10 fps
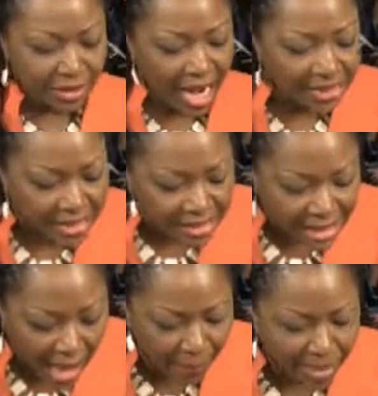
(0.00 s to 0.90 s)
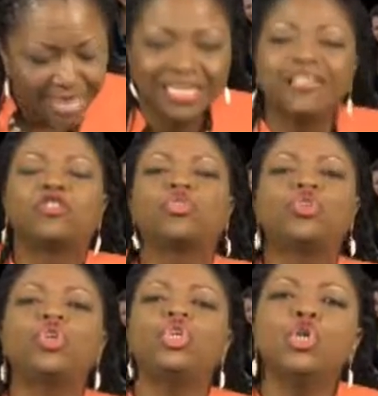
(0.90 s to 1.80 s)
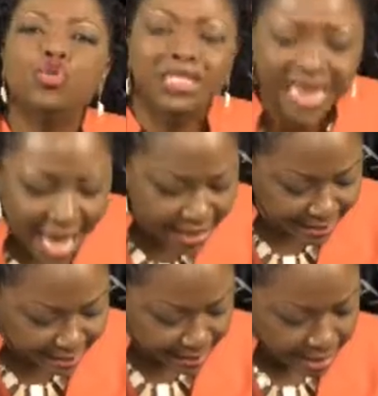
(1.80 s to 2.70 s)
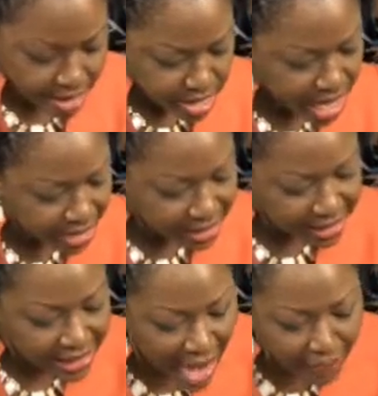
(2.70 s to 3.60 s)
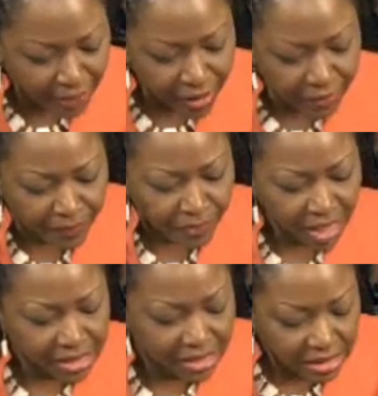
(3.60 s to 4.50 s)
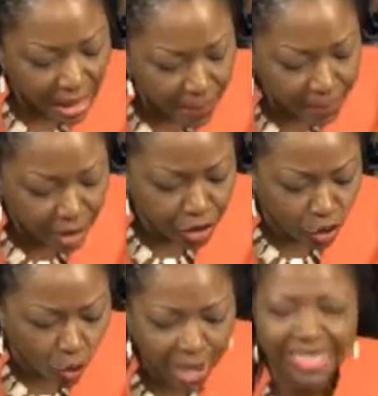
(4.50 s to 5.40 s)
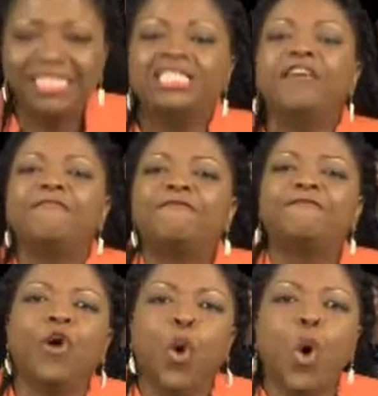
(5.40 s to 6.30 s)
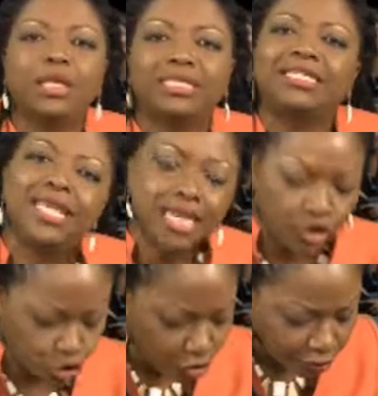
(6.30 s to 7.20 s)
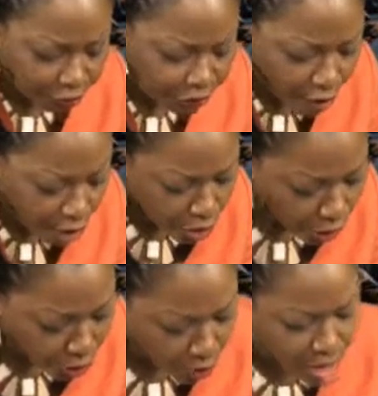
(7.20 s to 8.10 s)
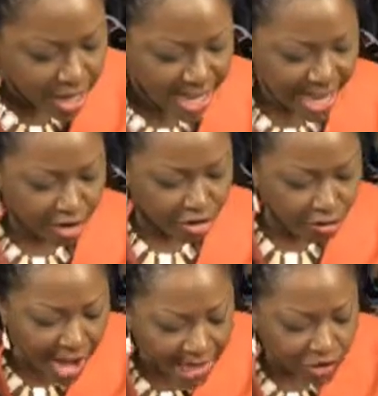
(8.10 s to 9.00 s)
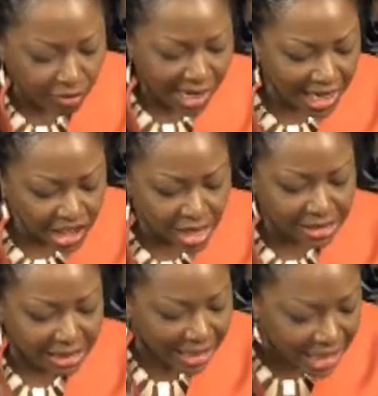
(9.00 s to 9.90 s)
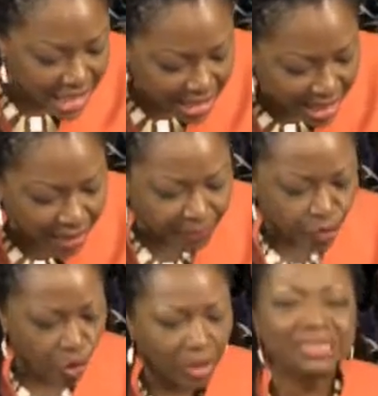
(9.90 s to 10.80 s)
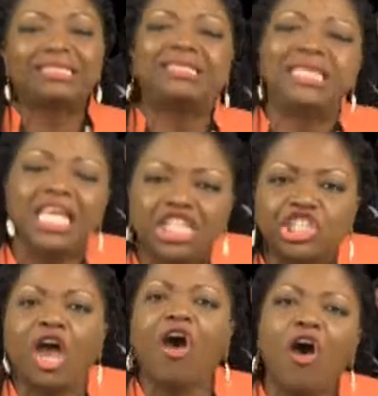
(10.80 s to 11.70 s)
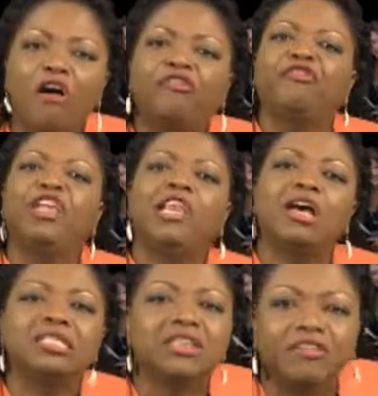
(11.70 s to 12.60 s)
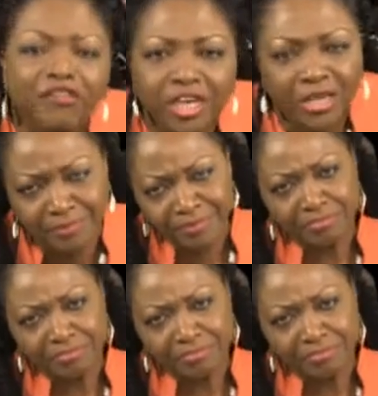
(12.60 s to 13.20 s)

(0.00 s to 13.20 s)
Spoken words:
A disciple is a student. A disciple is somebody who is devoted to follow a great religious leader or teacher of philosophy.